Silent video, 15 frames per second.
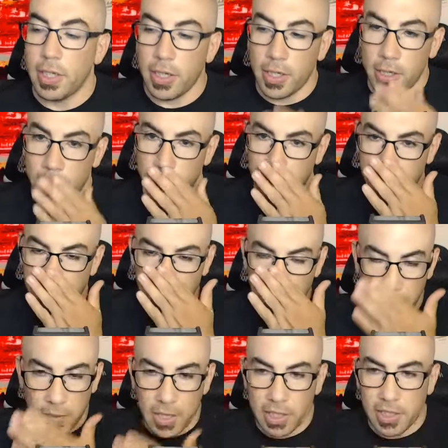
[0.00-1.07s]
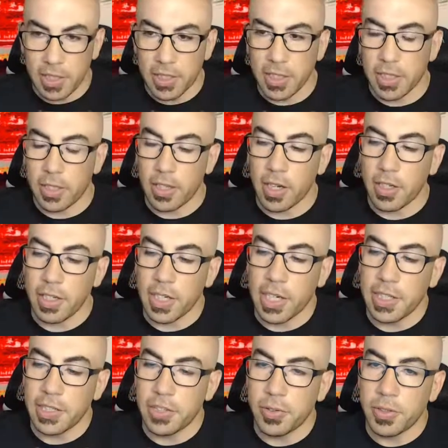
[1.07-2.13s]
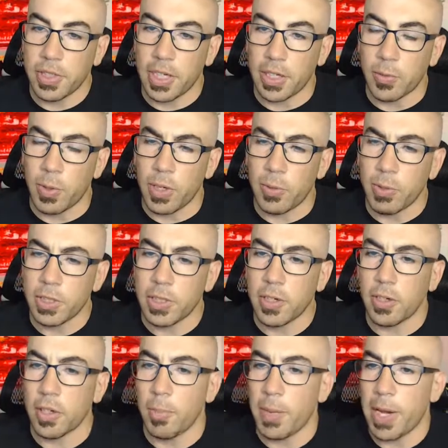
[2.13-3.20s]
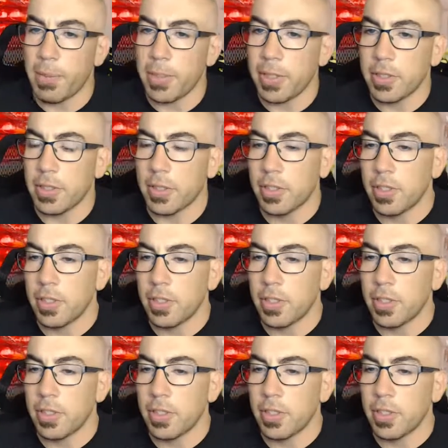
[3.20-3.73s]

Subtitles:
I think that a lot of the guys use like what was it called, the Bama